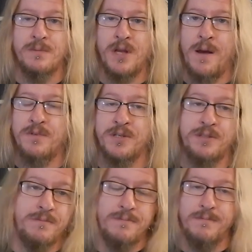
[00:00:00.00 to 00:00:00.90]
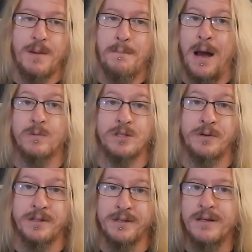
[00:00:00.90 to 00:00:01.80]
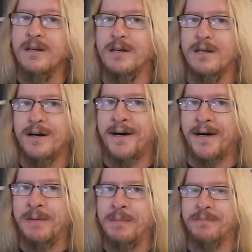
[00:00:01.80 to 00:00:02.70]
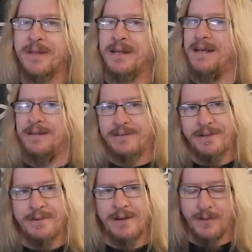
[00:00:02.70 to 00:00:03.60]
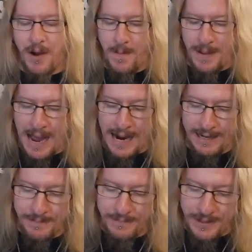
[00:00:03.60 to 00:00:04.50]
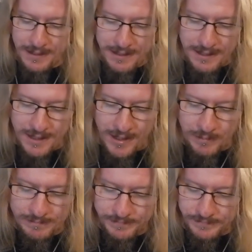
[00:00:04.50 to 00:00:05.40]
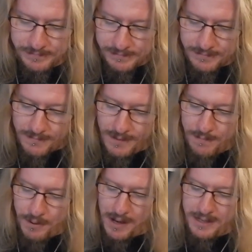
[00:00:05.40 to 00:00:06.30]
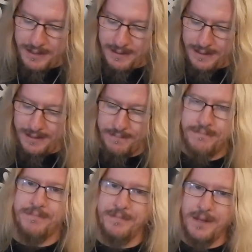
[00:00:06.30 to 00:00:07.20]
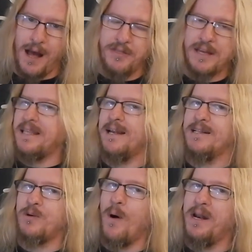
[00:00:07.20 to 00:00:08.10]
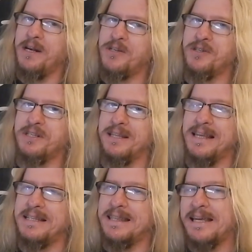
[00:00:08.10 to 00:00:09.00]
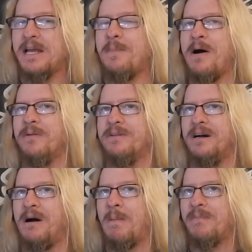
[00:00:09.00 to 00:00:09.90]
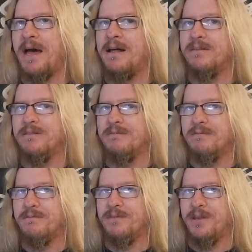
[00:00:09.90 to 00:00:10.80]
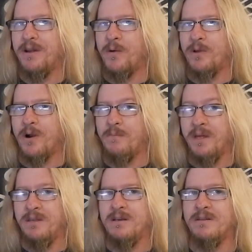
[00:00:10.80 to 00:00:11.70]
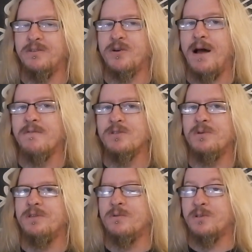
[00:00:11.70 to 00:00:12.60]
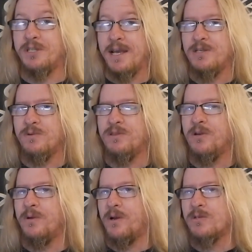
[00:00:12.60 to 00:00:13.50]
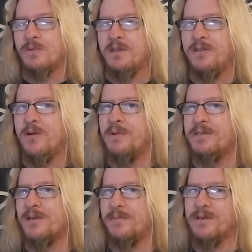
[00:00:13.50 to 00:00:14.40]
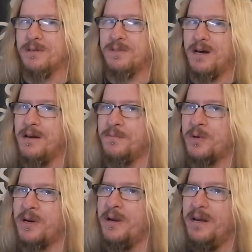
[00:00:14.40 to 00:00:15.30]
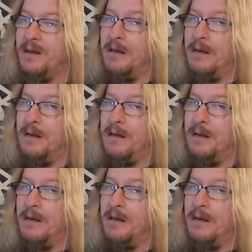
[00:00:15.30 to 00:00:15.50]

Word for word: sometimes just bounce on you um, and, and, and, it'll come back. Um, but I think that that's quite an interesting thing to think about um, that you know your Hamingja travels with you or stays with you and goes with you. But some there's some times where